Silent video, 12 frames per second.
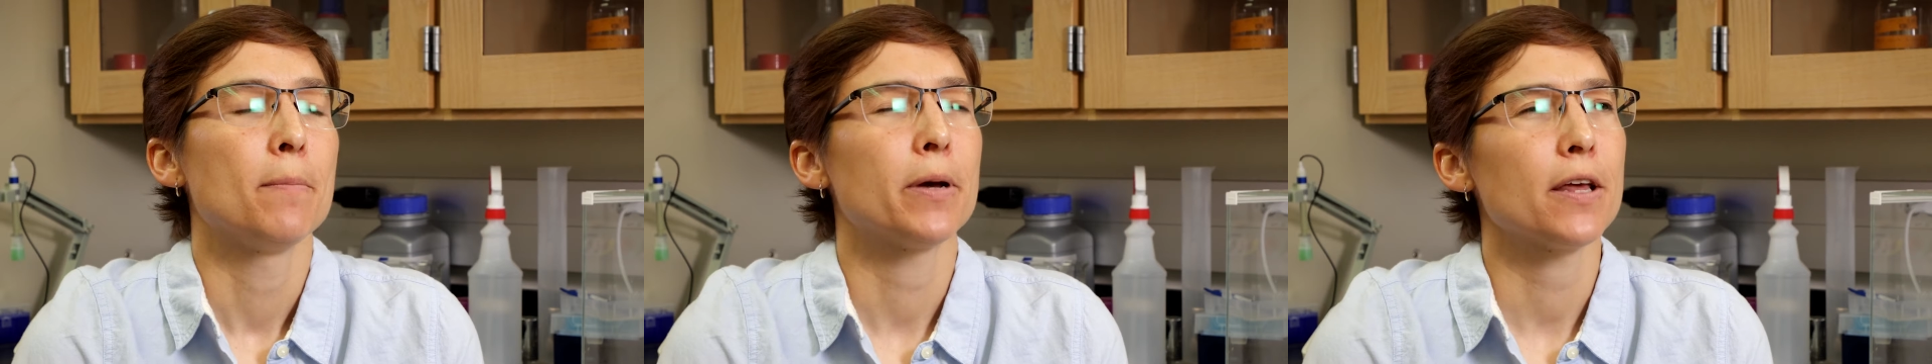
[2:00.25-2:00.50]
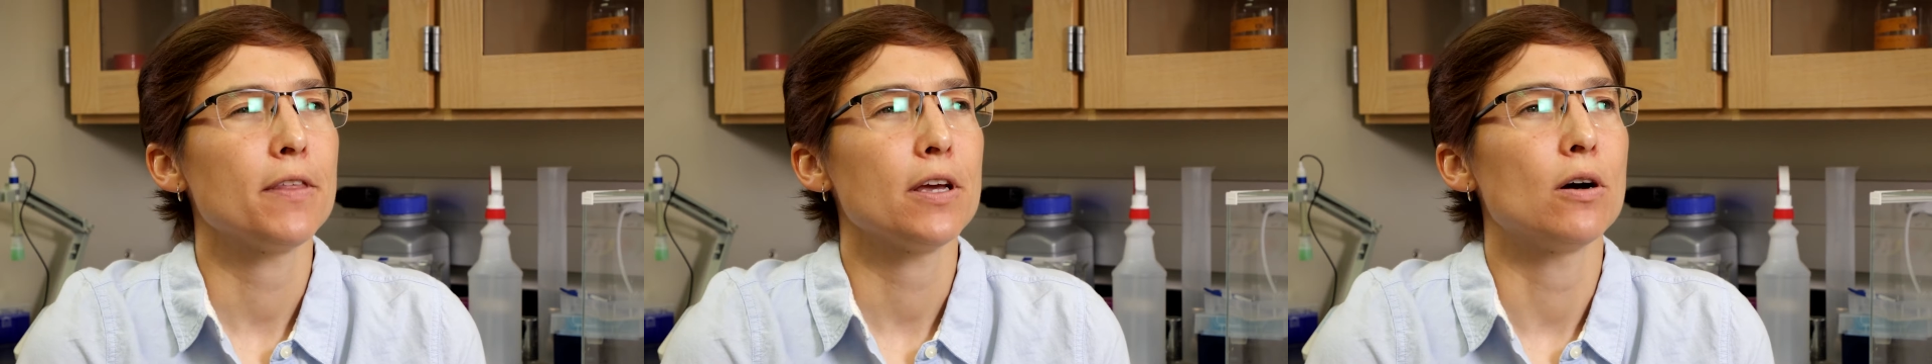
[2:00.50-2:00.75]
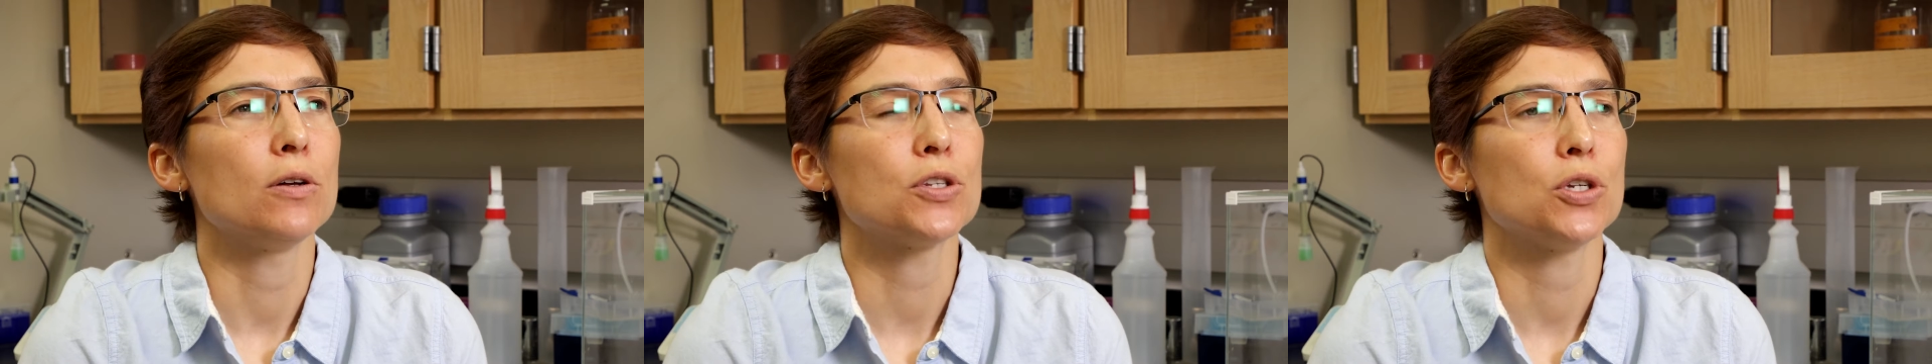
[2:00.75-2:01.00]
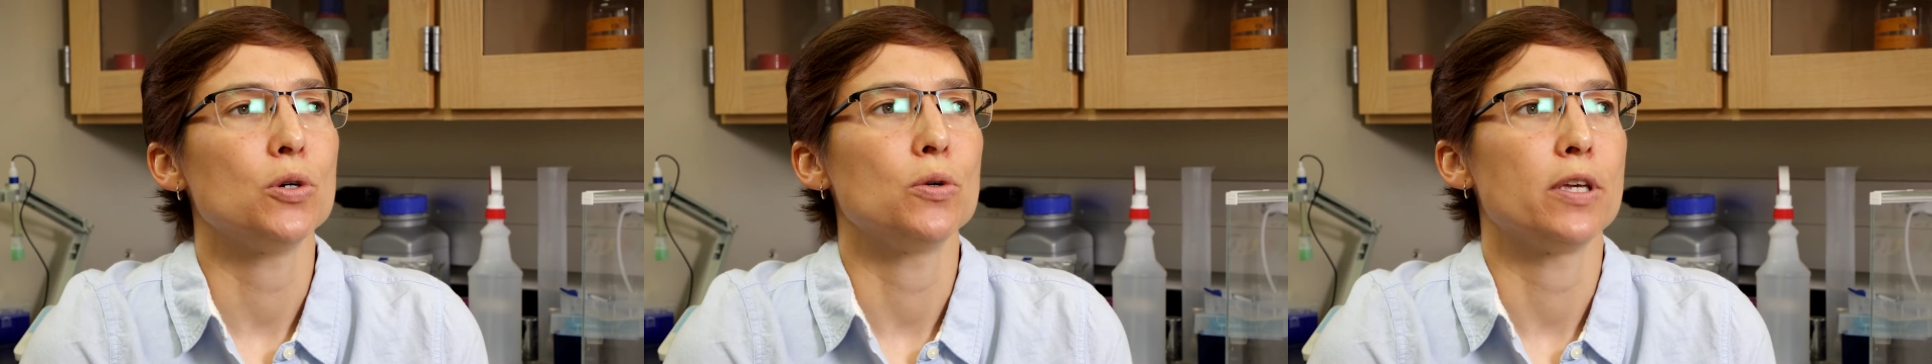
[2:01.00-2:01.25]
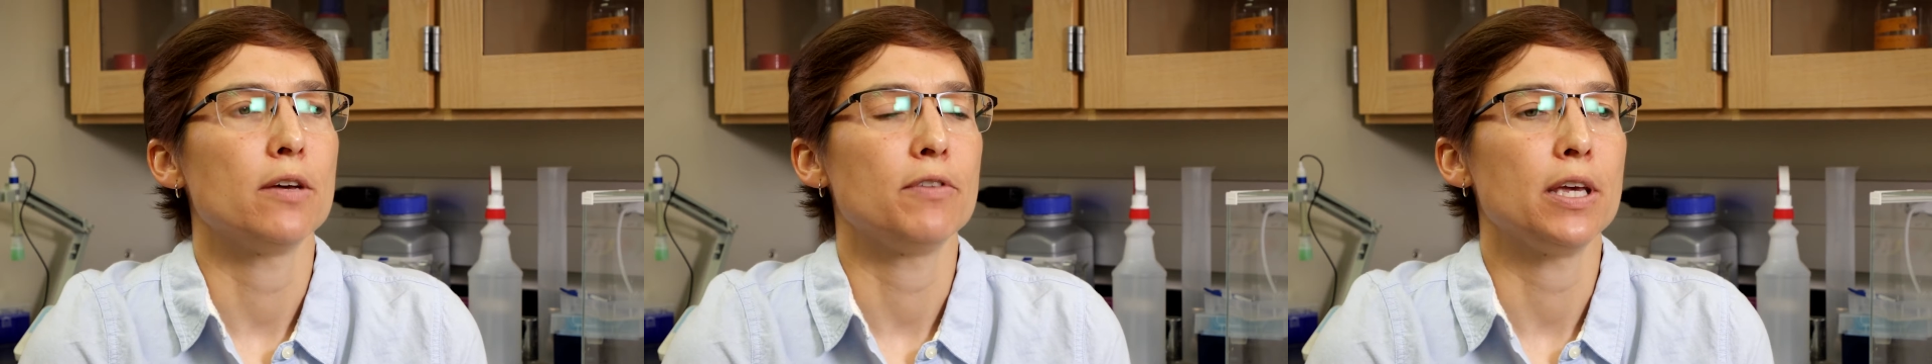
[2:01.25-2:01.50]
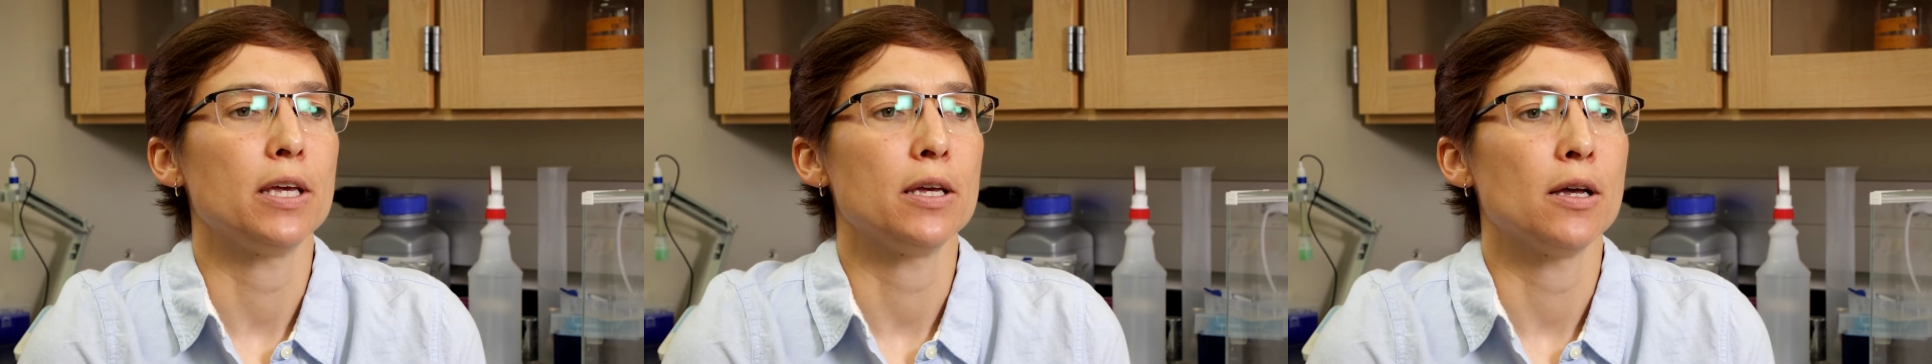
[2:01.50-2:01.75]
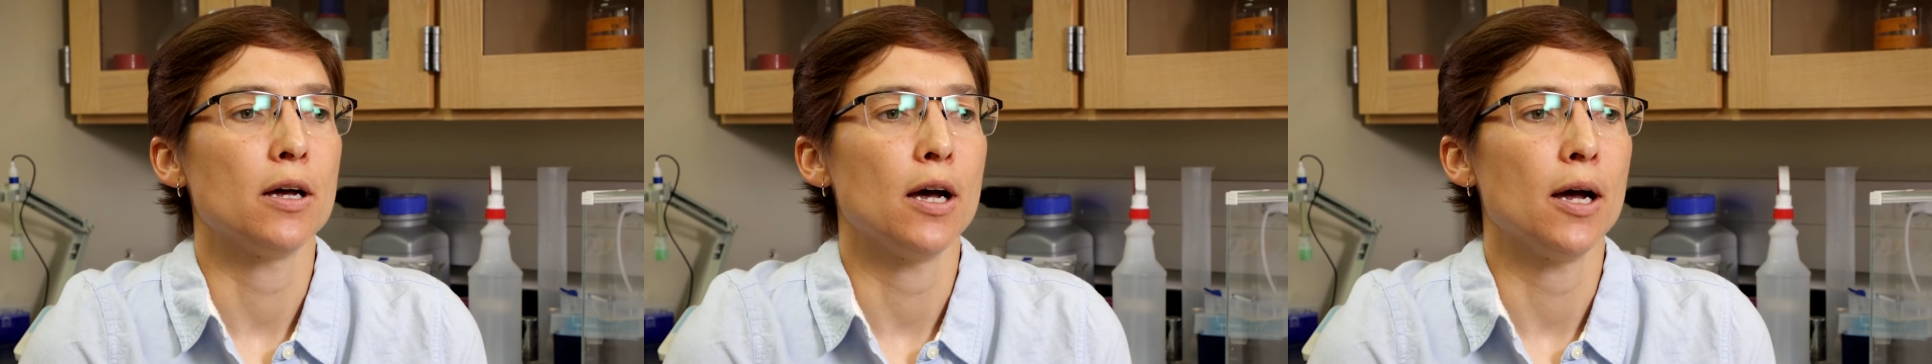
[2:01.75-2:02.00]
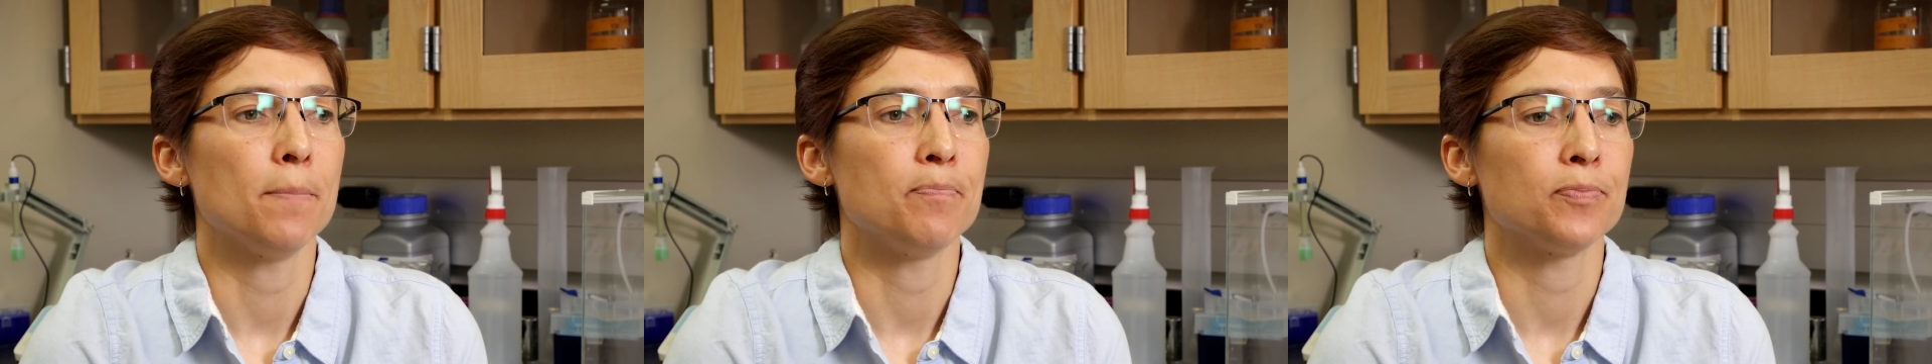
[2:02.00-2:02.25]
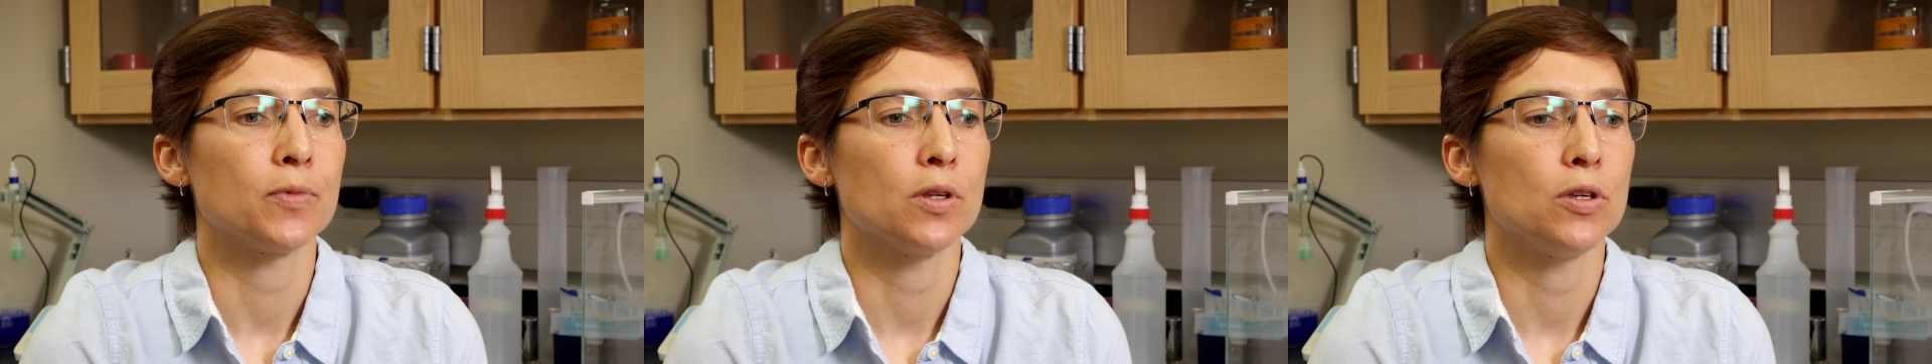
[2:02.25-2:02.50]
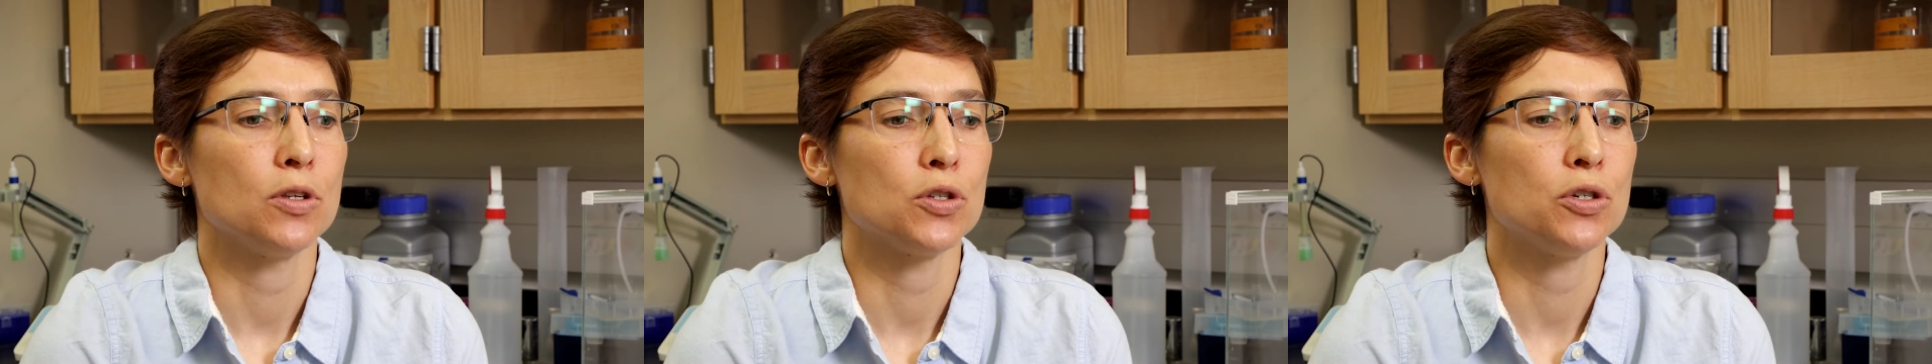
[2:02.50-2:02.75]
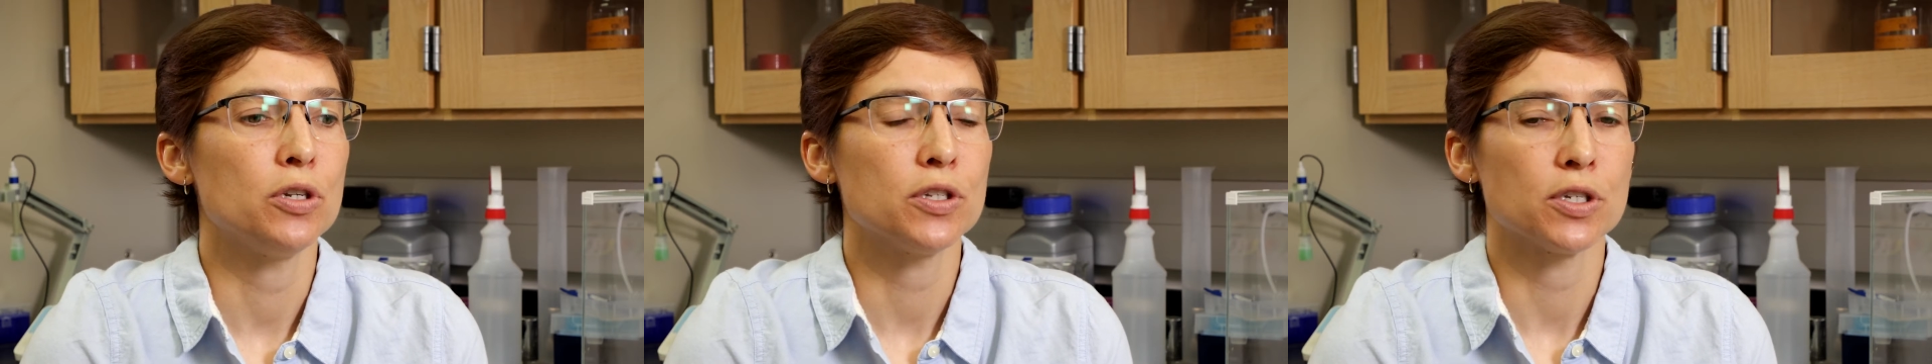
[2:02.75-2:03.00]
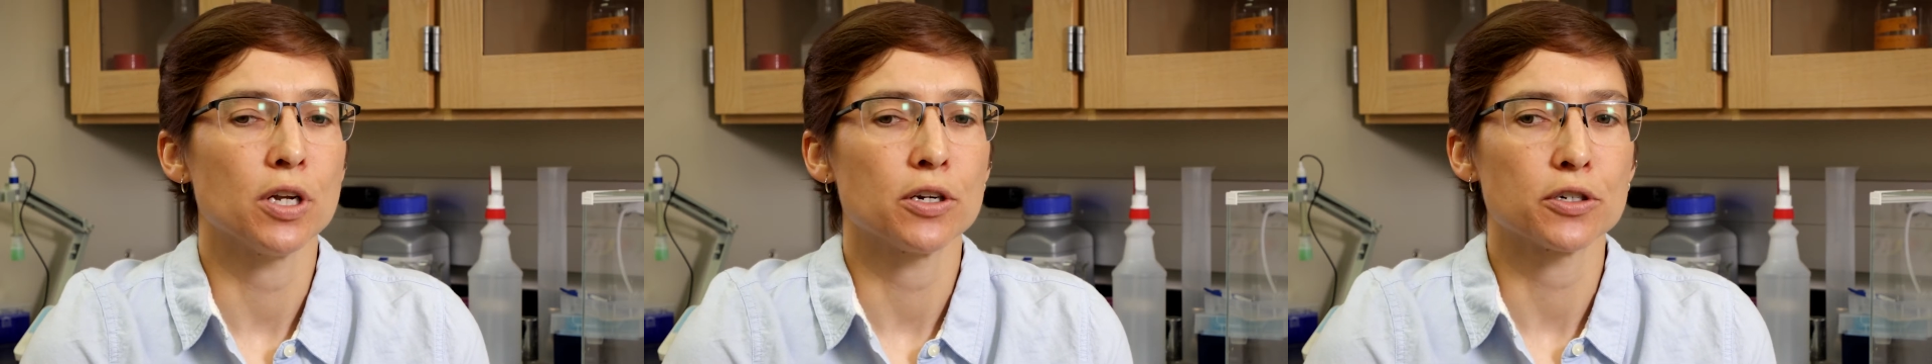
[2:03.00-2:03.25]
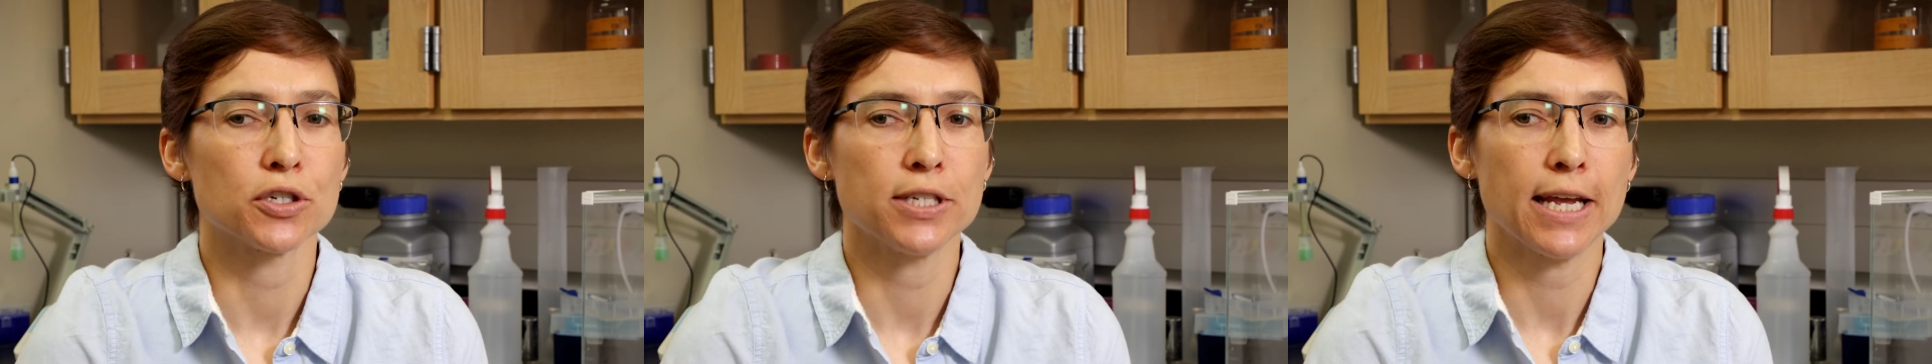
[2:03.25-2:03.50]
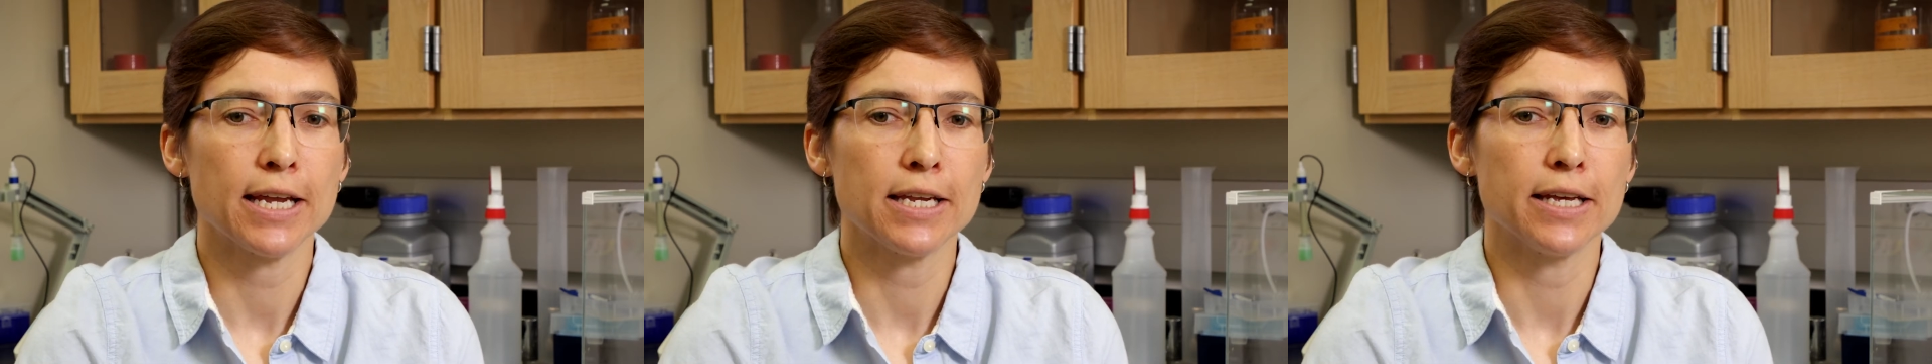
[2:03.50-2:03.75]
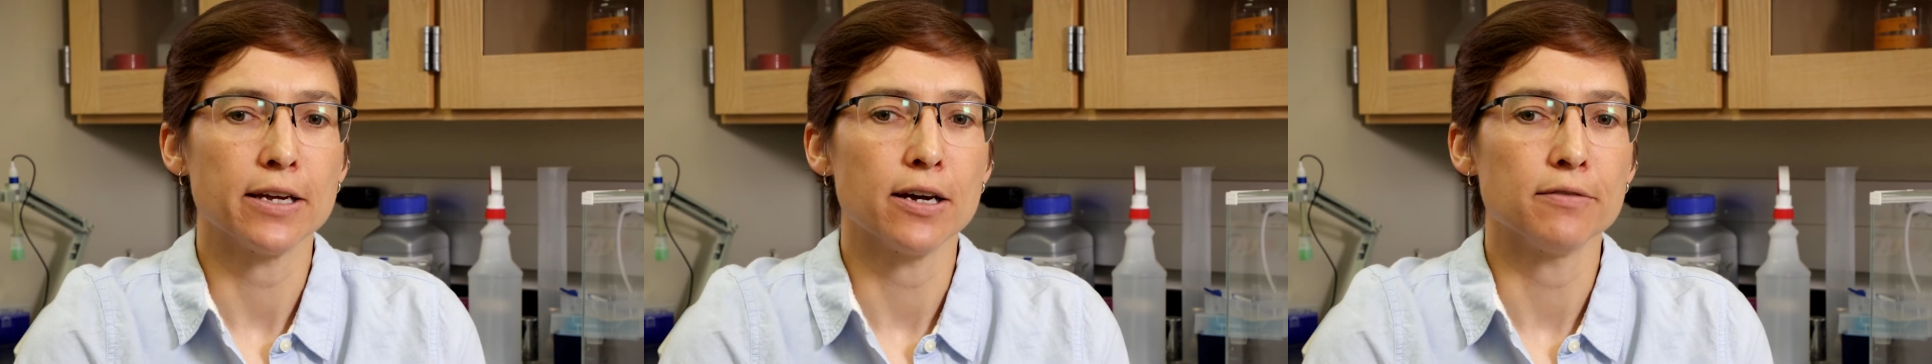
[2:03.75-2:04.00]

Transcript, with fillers: but I think also giving students an understanding